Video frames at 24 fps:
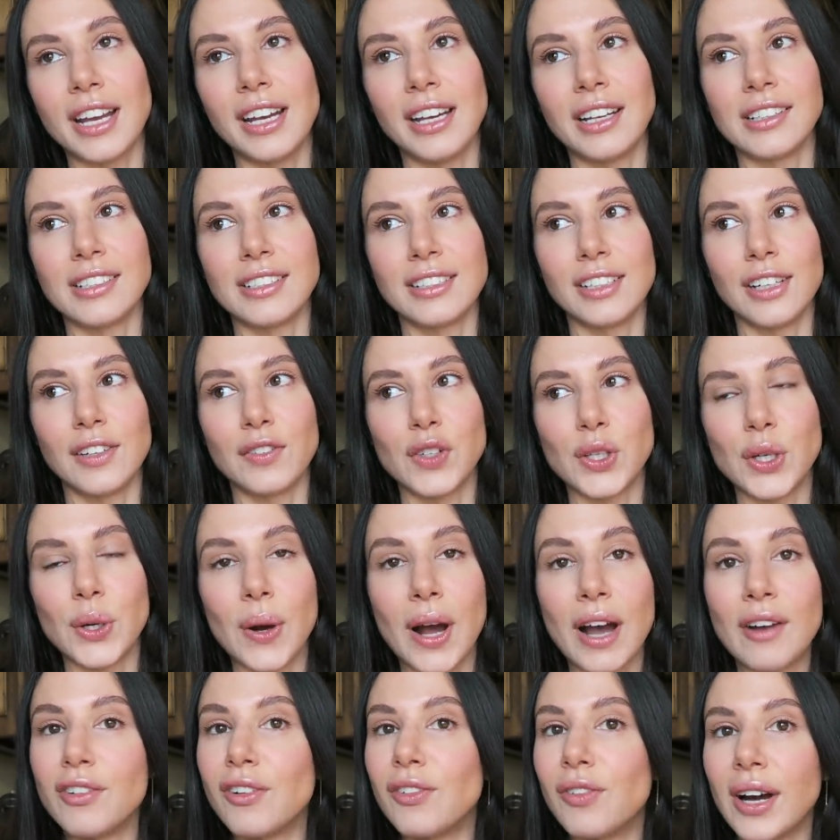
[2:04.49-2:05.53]
And if you
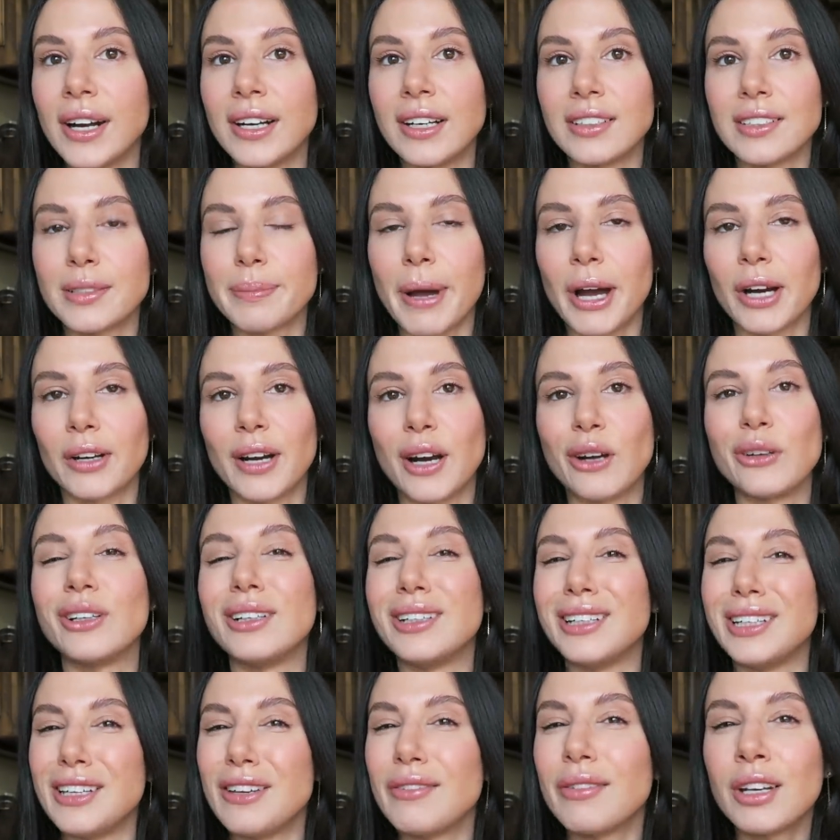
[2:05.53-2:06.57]
don't have a finance background,
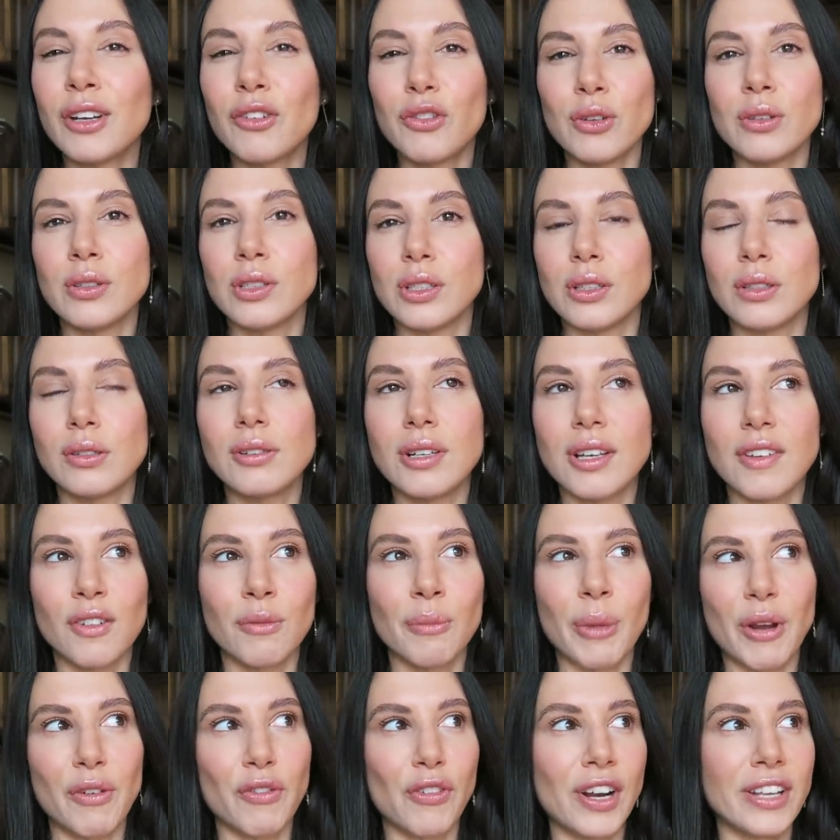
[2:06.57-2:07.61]
and even if you do, even
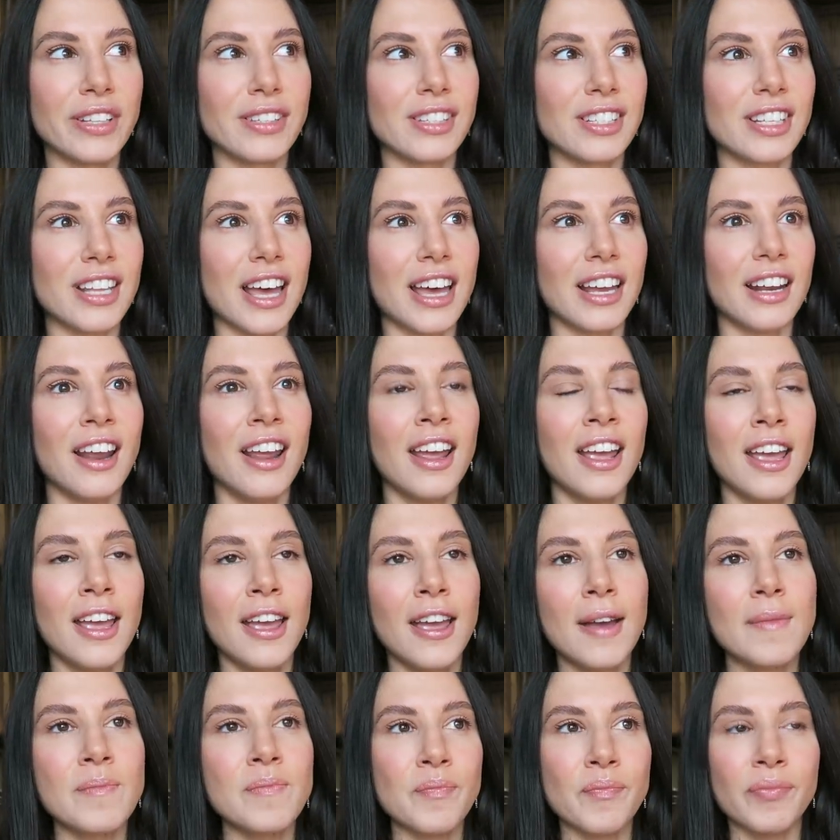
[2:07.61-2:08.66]
my friends that
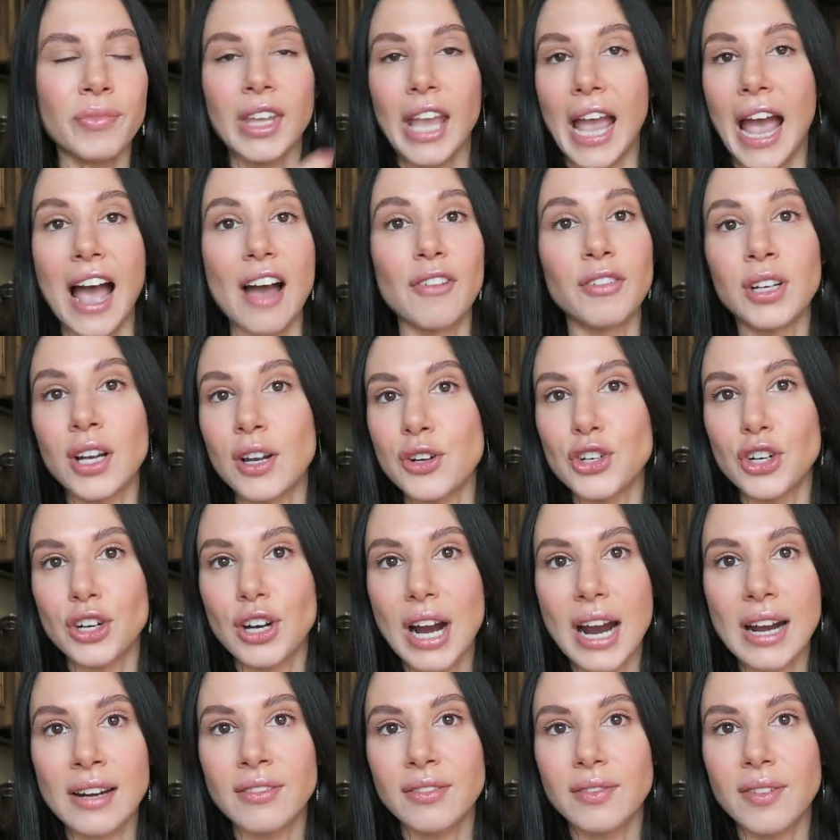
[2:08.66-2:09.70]
have an
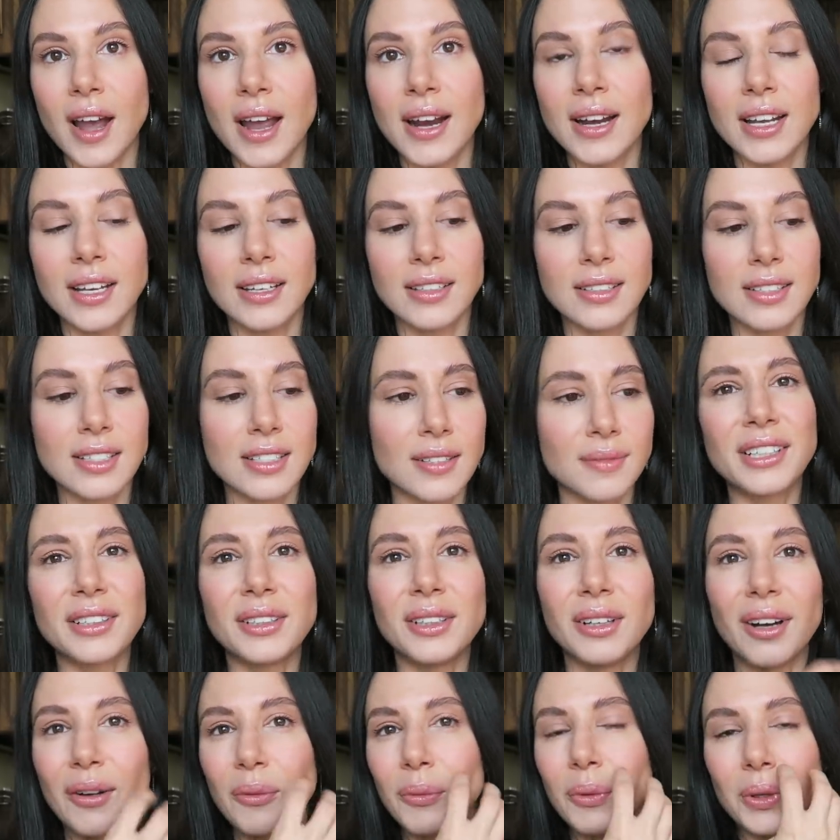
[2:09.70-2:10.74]
undergrad in finance still
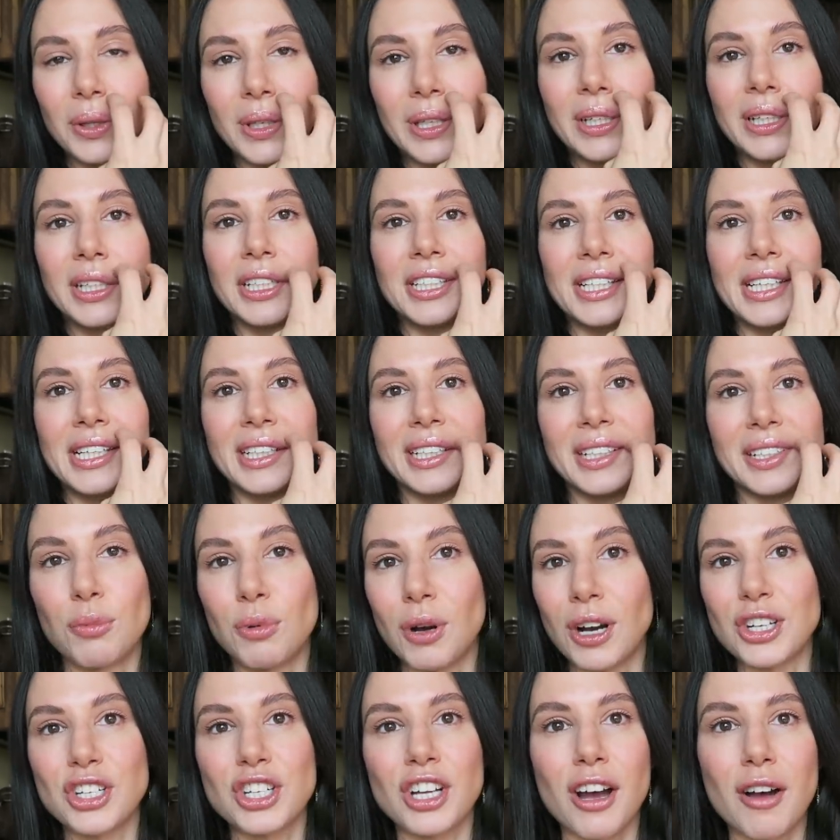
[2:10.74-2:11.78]
are really gonna need to
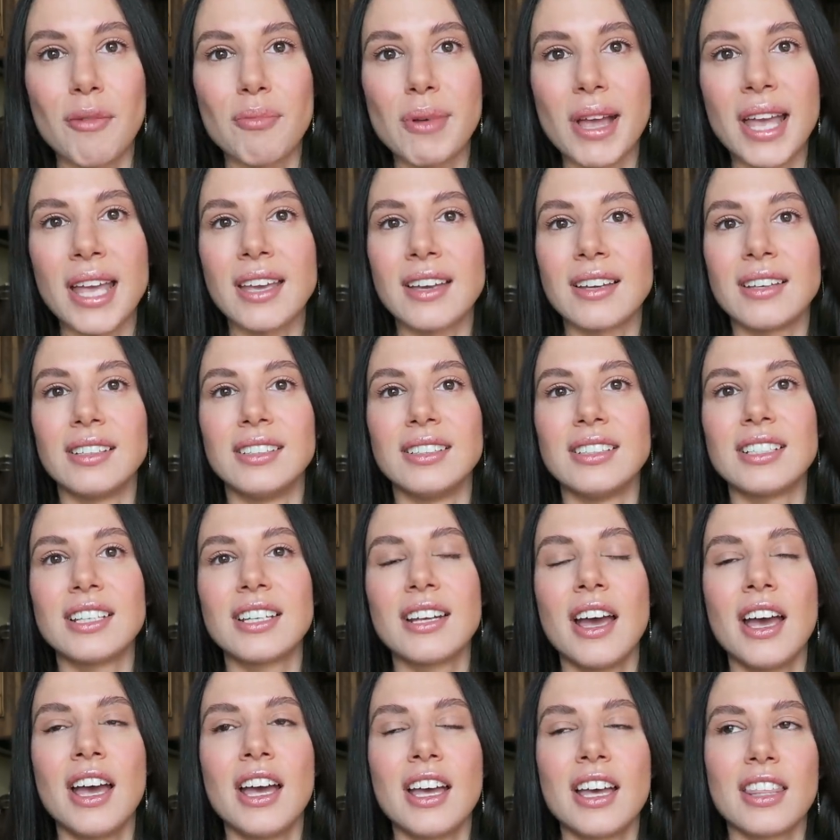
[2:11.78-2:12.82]
brush up and
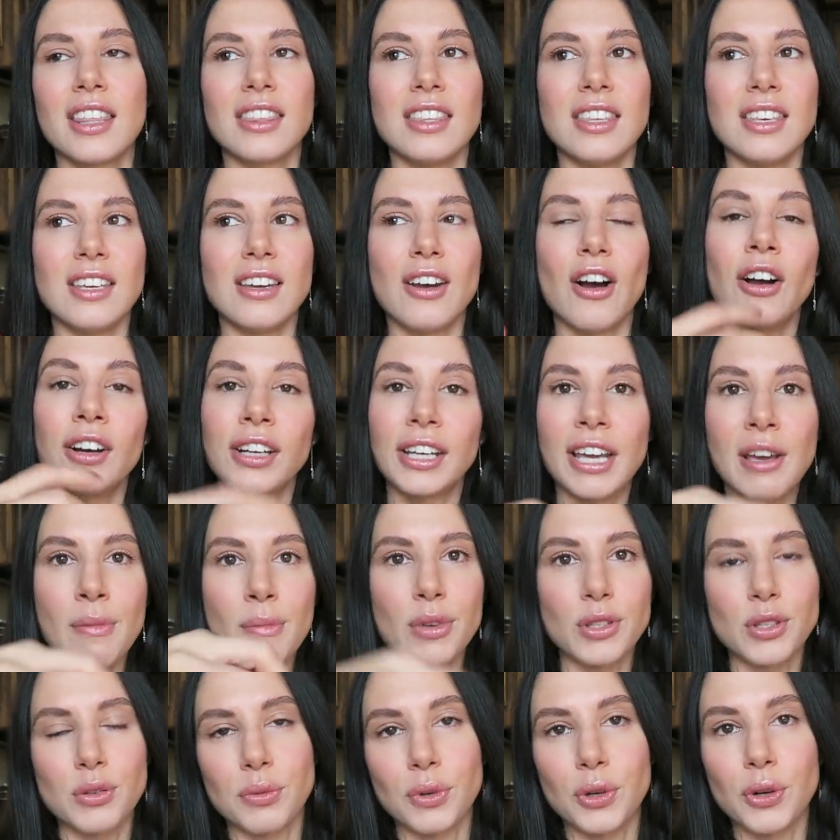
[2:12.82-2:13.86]
the
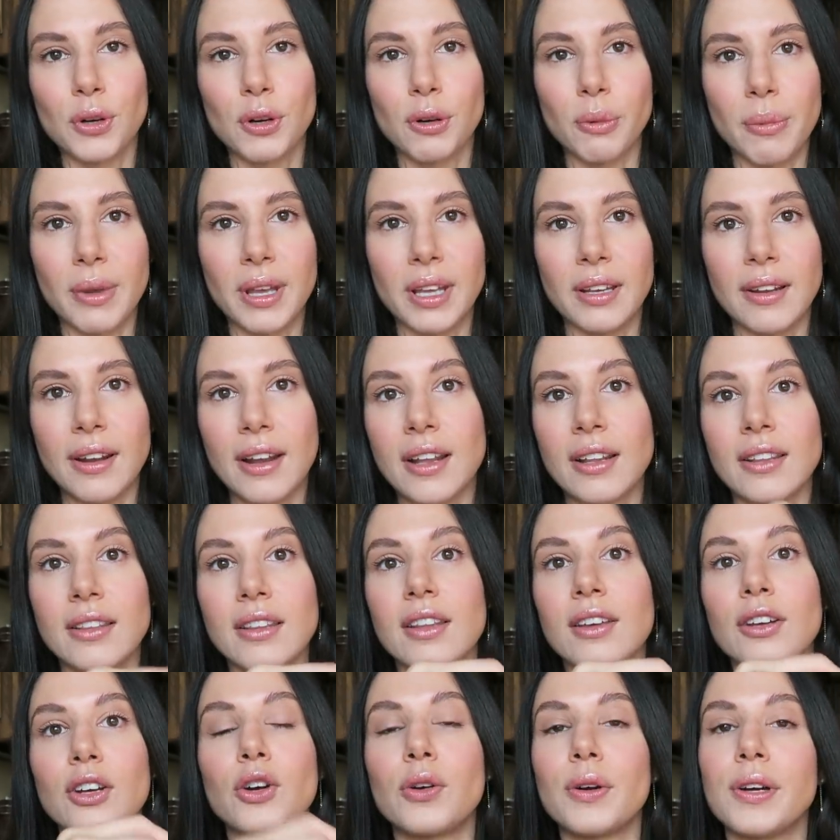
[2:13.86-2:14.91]
on-campus recruitment
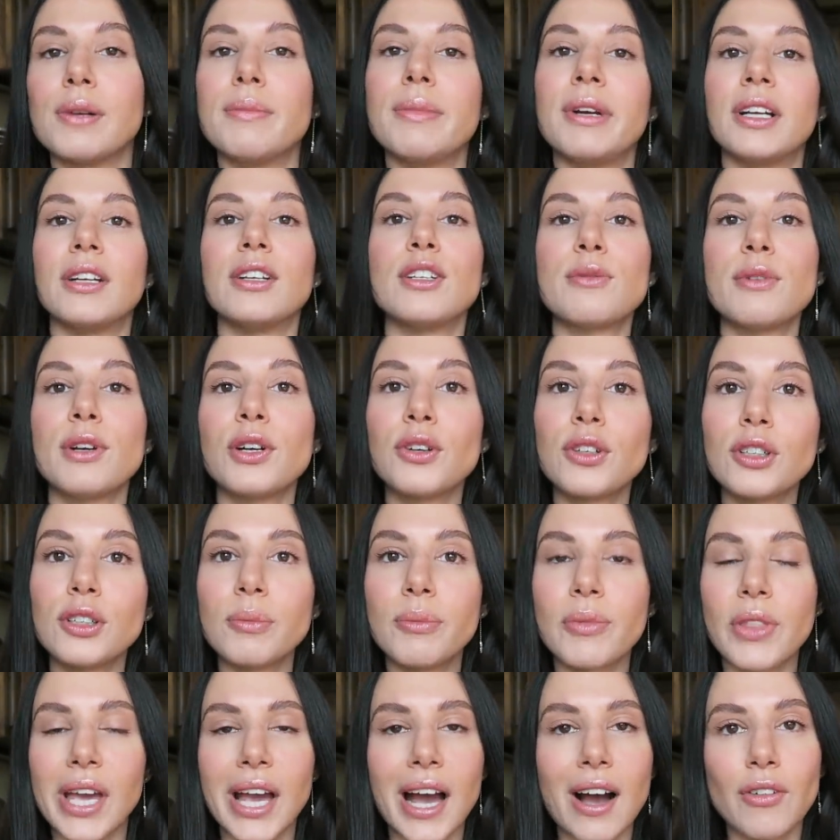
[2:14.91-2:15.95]
and the career management
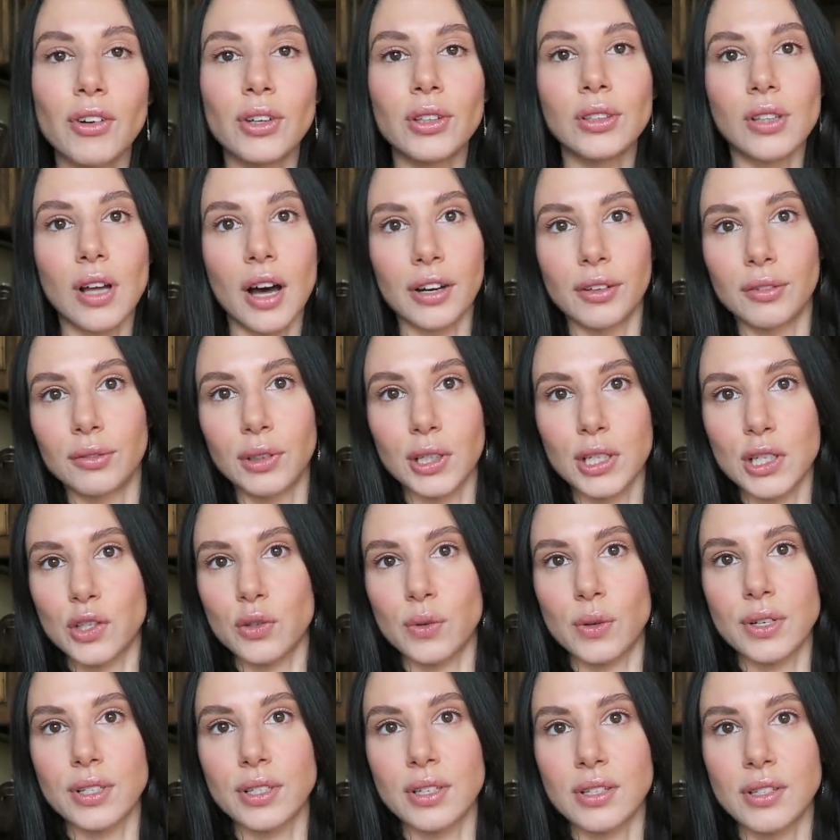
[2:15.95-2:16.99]
group, they have a lot of
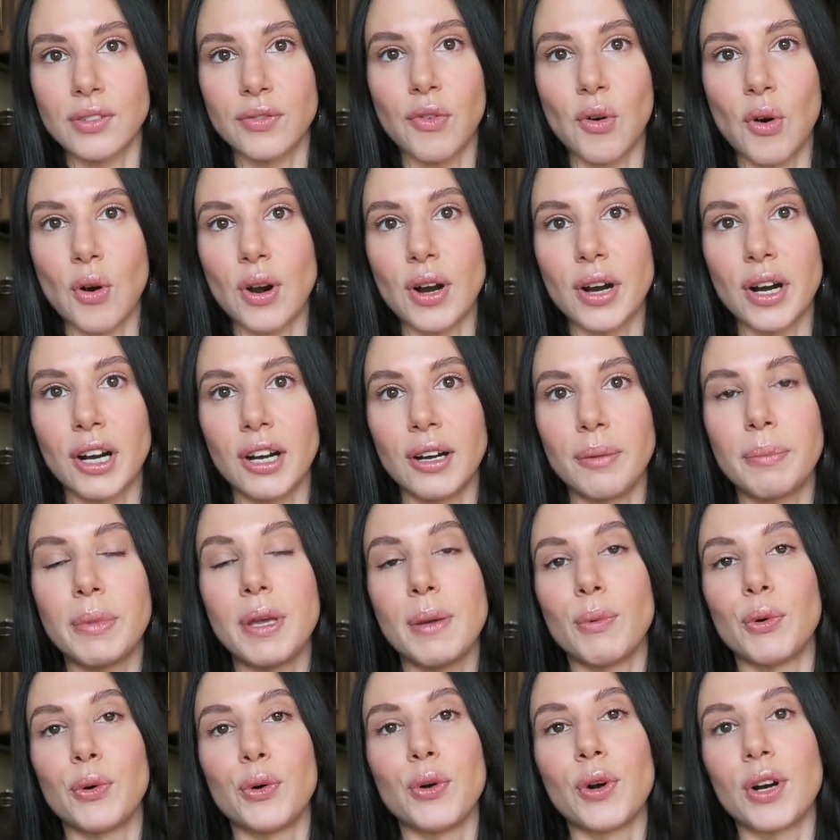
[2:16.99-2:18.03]
resources for
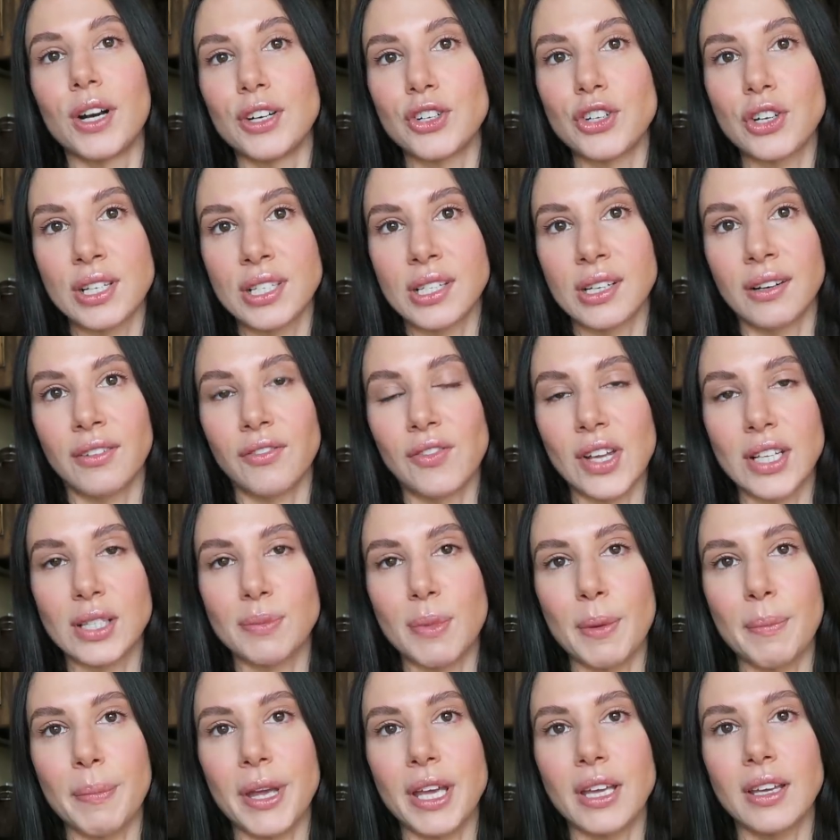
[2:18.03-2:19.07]
people who are interested in
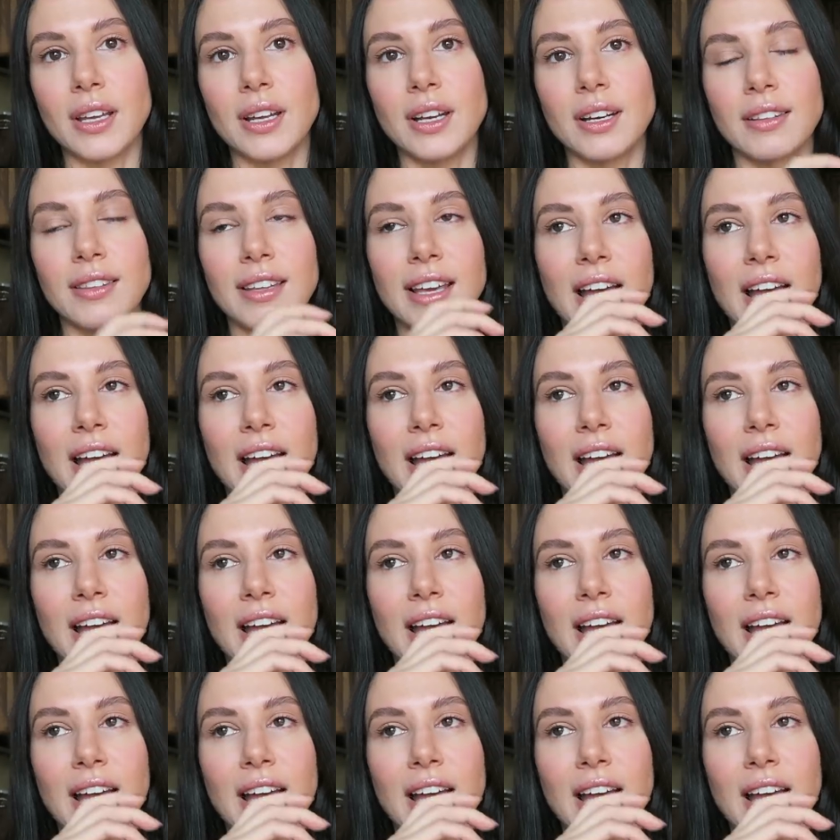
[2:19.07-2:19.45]
investment banking.